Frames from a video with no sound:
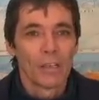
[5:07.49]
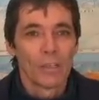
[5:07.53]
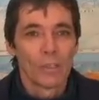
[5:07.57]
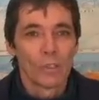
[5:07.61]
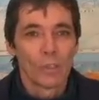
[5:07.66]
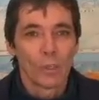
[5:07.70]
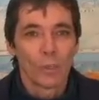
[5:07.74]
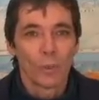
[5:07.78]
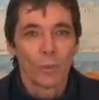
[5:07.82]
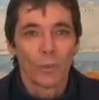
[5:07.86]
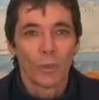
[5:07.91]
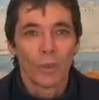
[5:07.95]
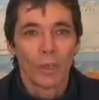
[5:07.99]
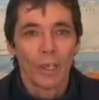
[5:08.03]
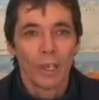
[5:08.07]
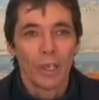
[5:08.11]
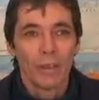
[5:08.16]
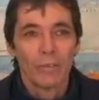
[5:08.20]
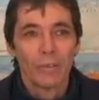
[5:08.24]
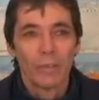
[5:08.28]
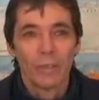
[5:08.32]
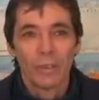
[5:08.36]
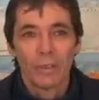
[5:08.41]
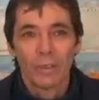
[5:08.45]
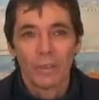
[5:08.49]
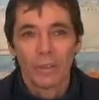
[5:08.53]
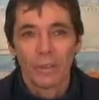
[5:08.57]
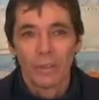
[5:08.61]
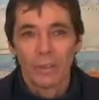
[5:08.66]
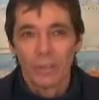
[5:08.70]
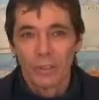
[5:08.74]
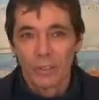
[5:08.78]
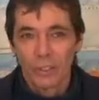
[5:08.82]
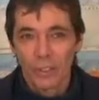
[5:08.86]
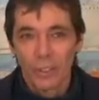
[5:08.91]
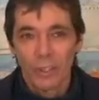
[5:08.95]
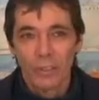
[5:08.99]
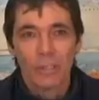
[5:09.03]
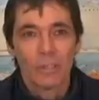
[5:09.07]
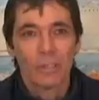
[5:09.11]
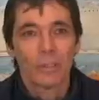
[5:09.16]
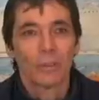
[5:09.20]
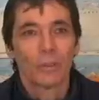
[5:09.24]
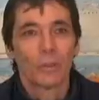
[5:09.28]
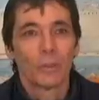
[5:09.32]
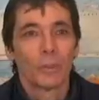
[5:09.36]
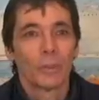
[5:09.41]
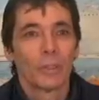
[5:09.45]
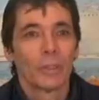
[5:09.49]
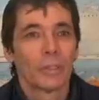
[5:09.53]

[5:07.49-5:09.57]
So whatever the reason